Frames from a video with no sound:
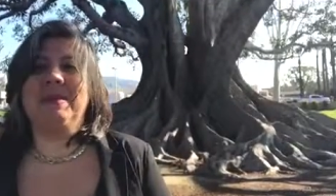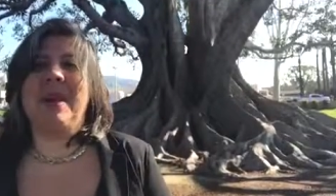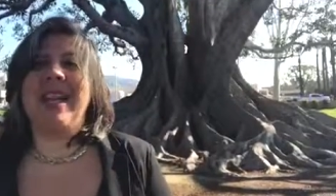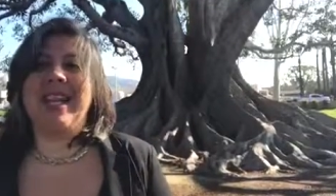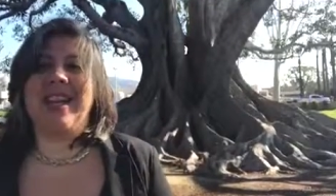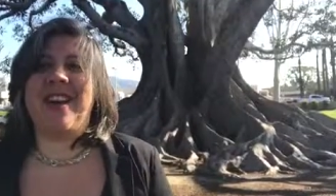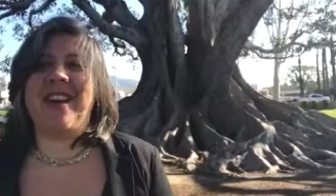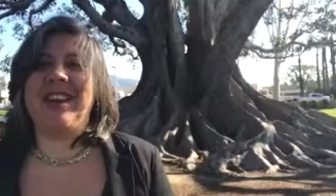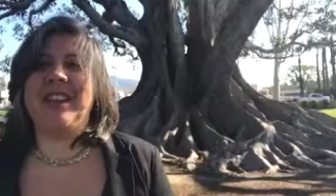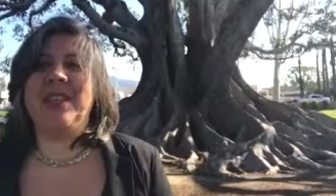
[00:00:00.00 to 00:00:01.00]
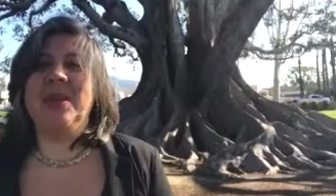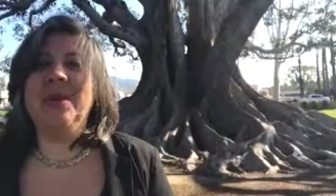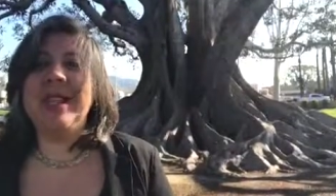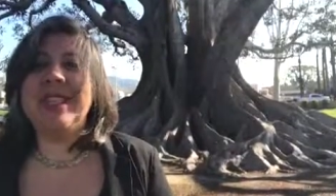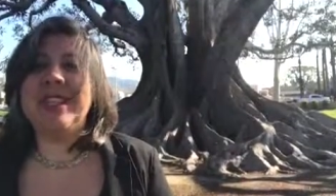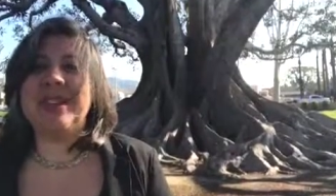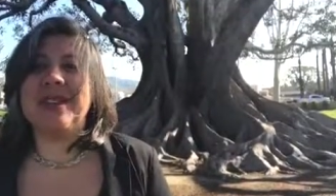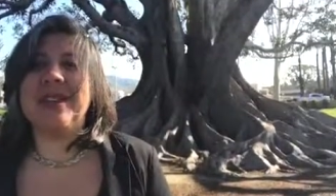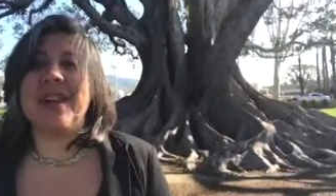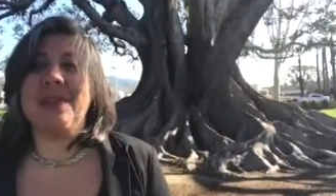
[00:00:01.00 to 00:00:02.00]
mighty God is who we
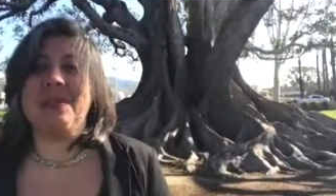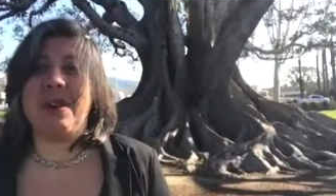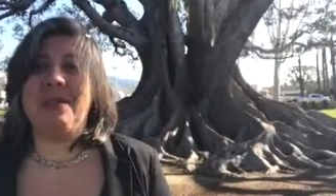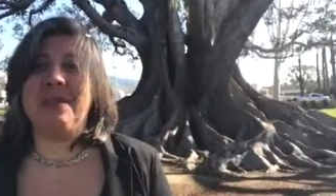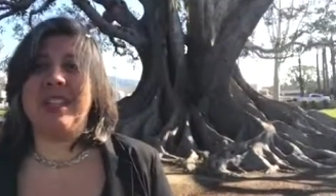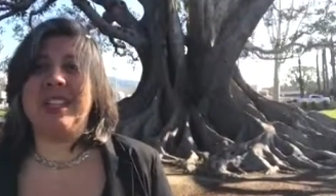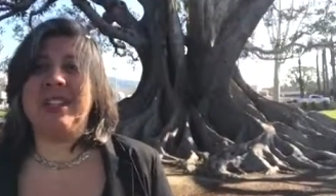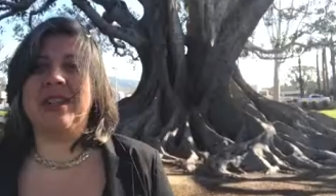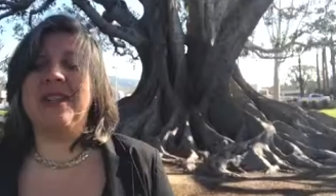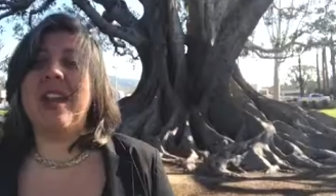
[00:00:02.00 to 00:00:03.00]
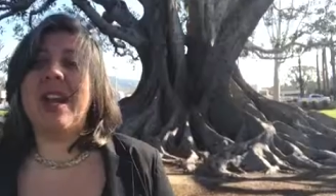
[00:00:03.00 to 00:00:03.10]
serve and what we serve.